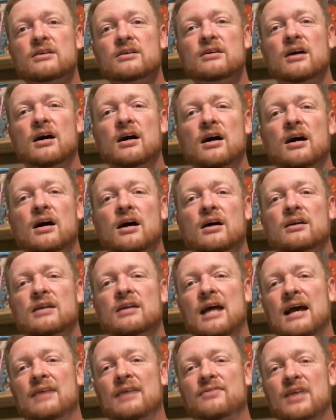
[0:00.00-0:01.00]

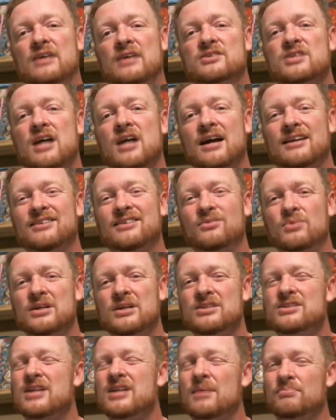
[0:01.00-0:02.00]
And that's kind of the
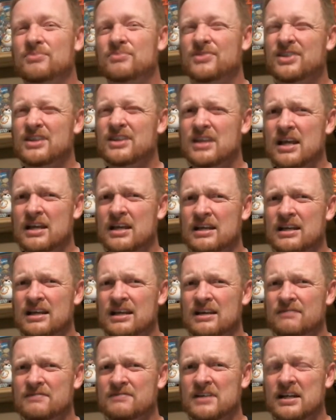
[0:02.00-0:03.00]
reason I'm
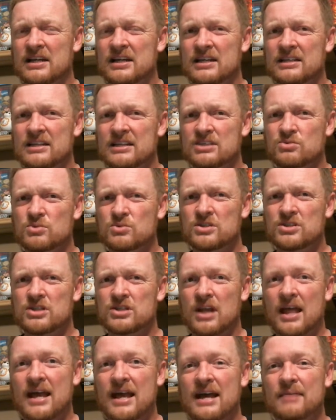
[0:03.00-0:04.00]
thinking of getting this one
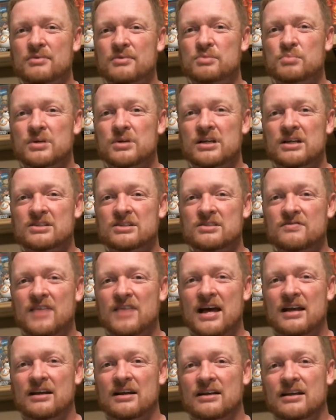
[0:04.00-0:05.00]
slabbed, because of
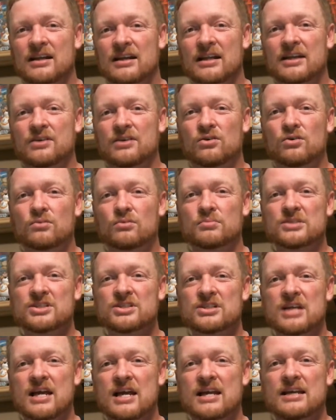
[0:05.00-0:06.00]
that little
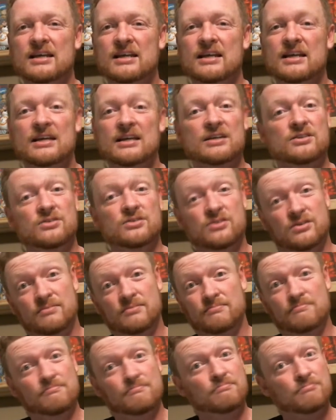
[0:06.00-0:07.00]
mistake. It
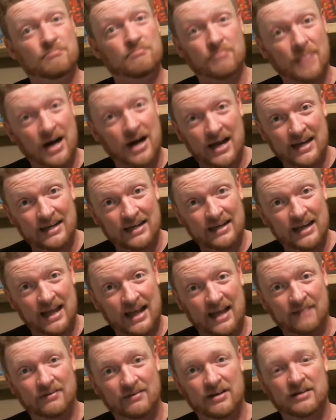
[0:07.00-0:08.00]
might
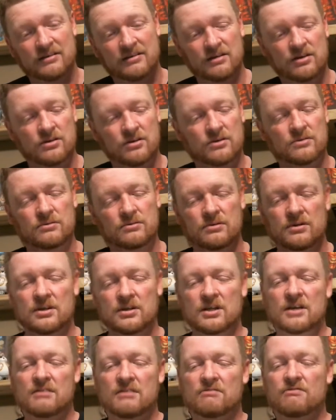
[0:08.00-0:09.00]
have a little
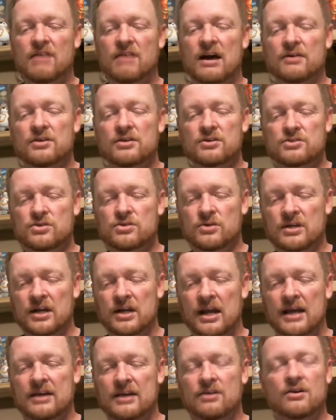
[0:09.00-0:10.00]
value to it
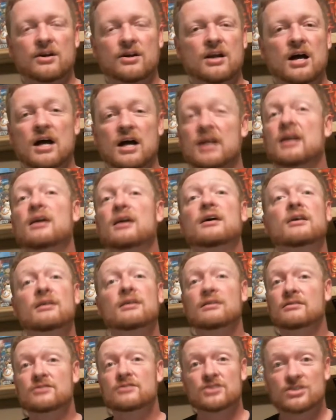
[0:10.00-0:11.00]
later or not.
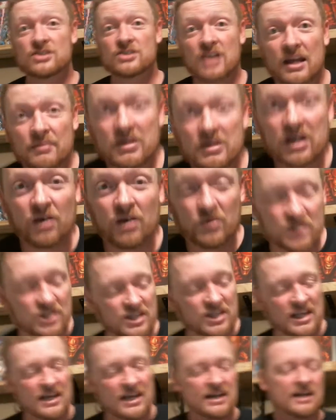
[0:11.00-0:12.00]
Just let me know what
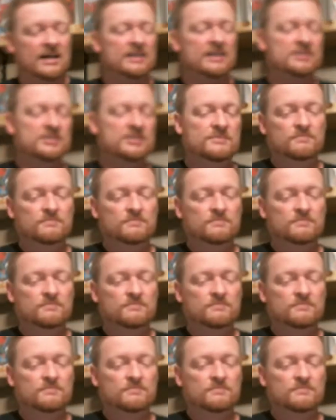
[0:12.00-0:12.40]
you think, guys.